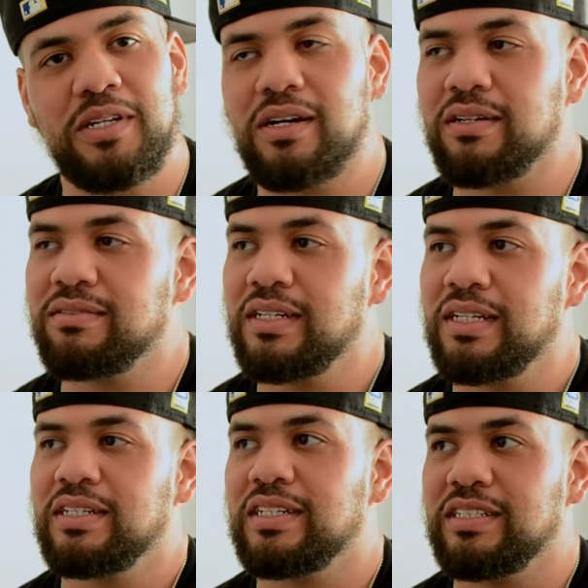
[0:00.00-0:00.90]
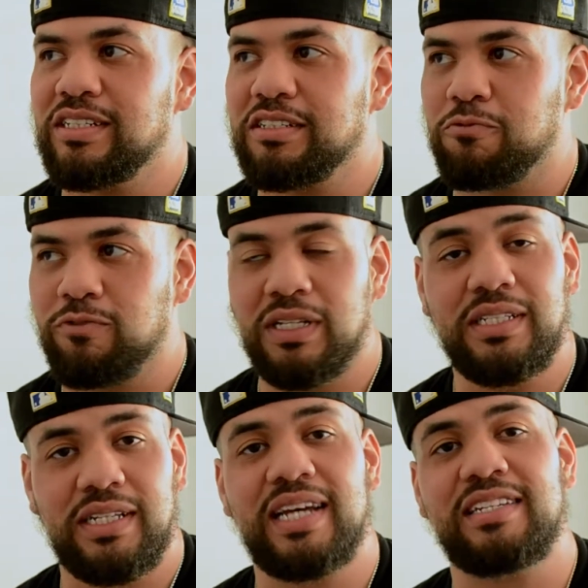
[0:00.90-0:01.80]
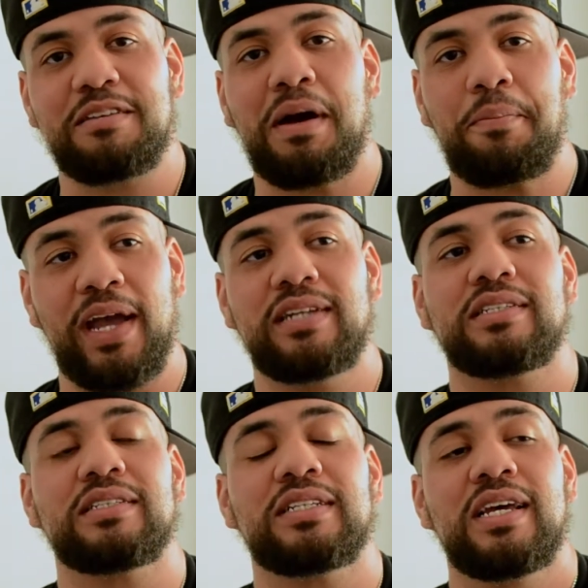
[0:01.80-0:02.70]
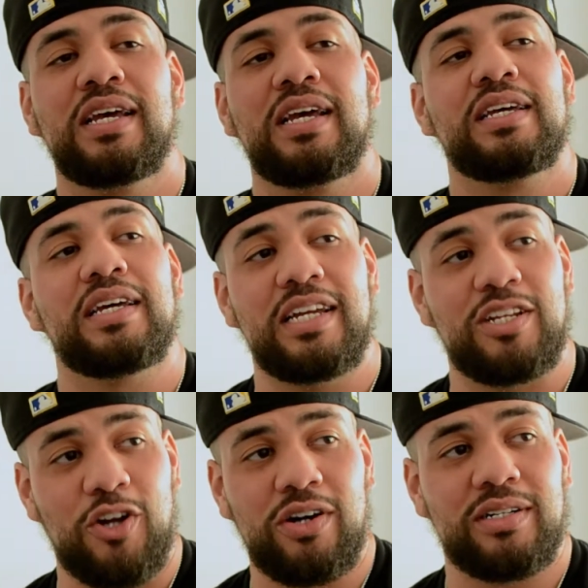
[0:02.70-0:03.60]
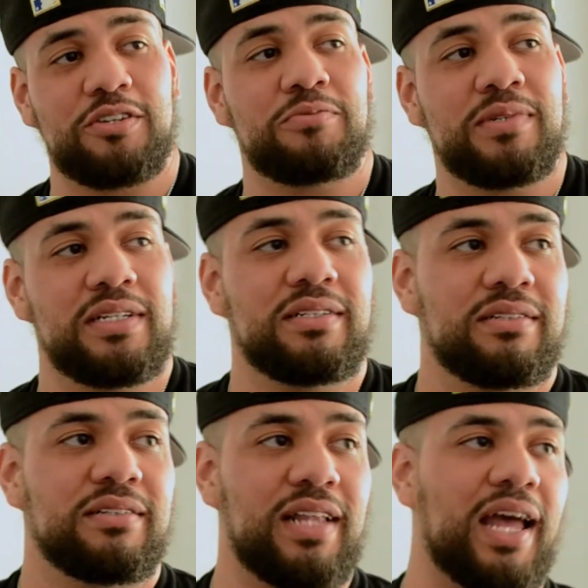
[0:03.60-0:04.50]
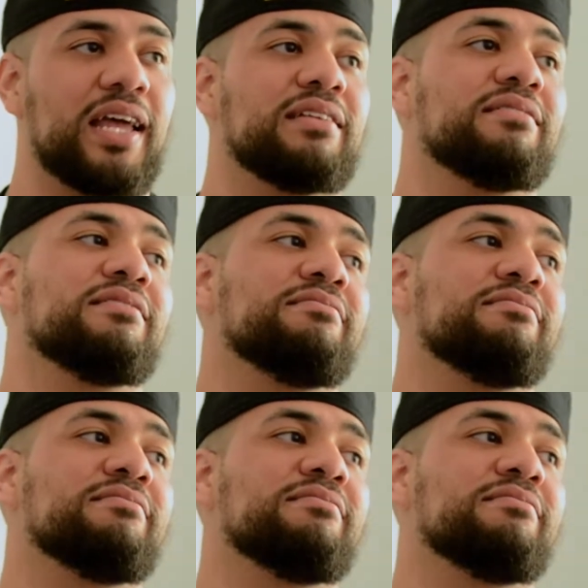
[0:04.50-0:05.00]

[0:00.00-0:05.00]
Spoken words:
off and just really testing my patience, it dawned on me that